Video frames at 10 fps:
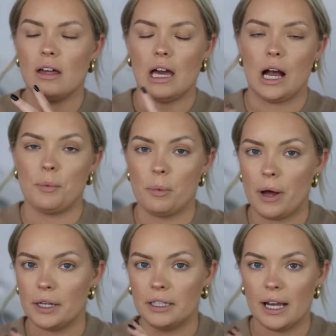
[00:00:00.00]
Apple
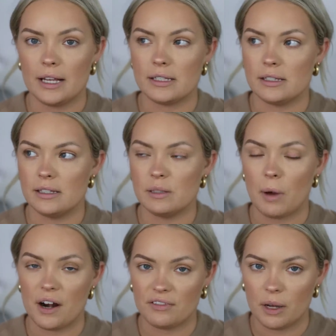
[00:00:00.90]
Podcasts and
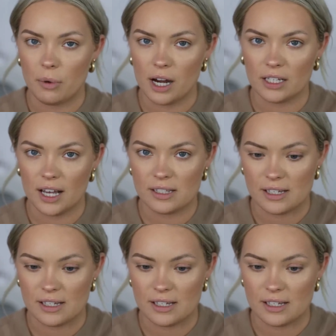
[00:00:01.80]
Spotify Podcasts.